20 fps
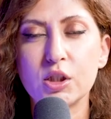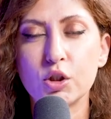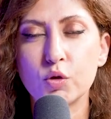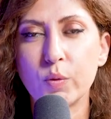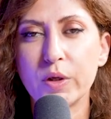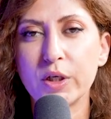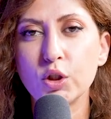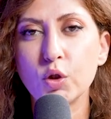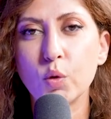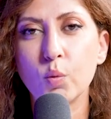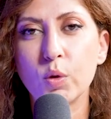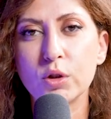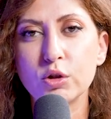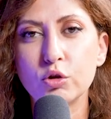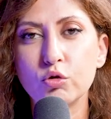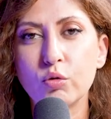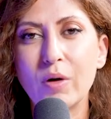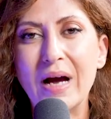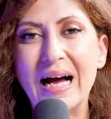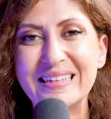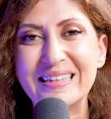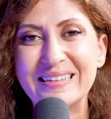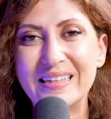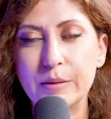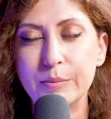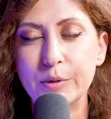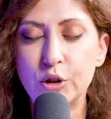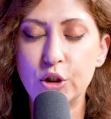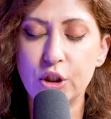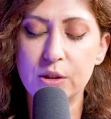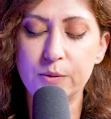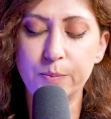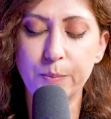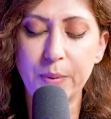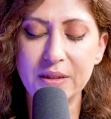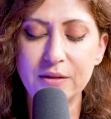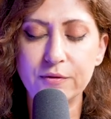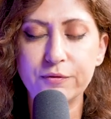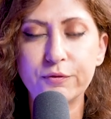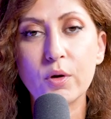is where you want to add images.
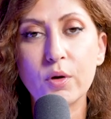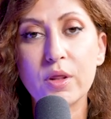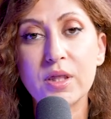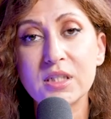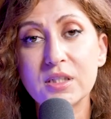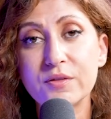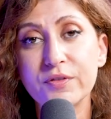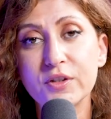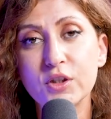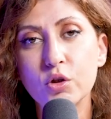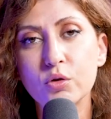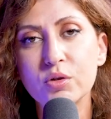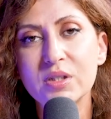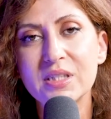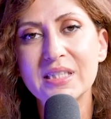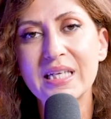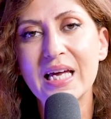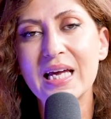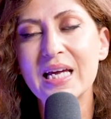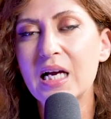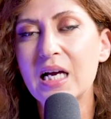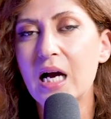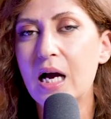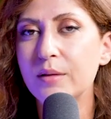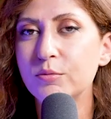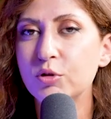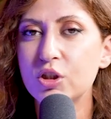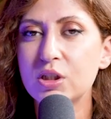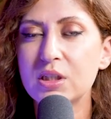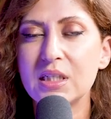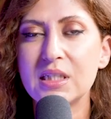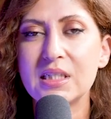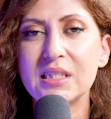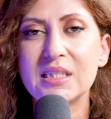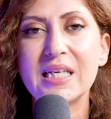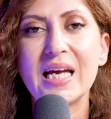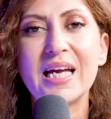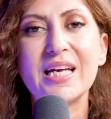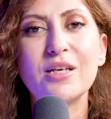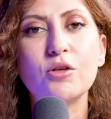But for this video's sake, I'm just gonna
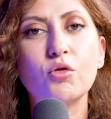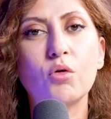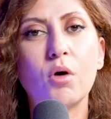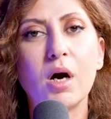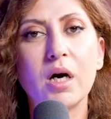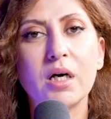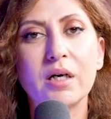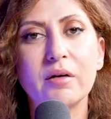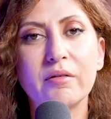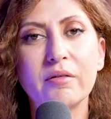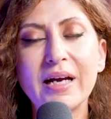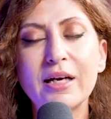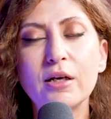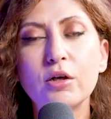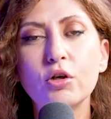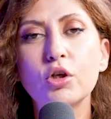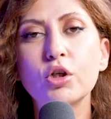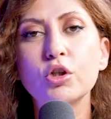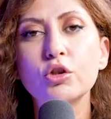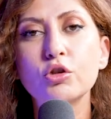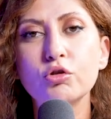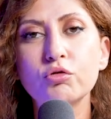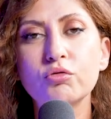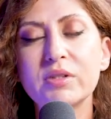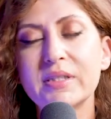say you are a regular new